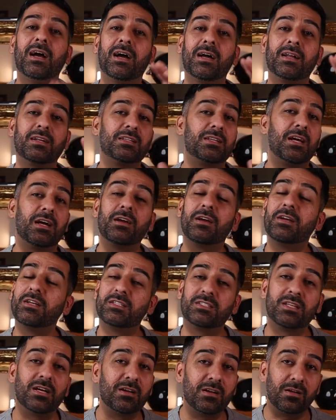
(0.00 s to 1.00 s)
And
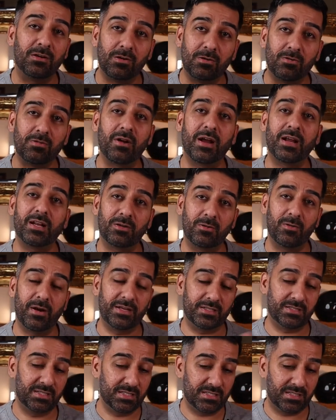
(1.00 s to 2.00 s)
it's a great,
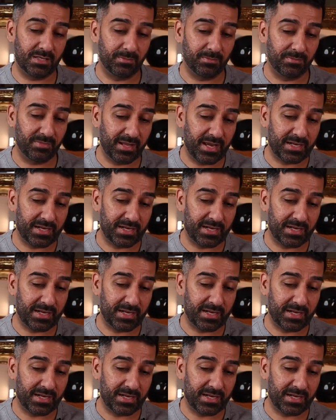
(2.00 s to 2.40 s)
great system.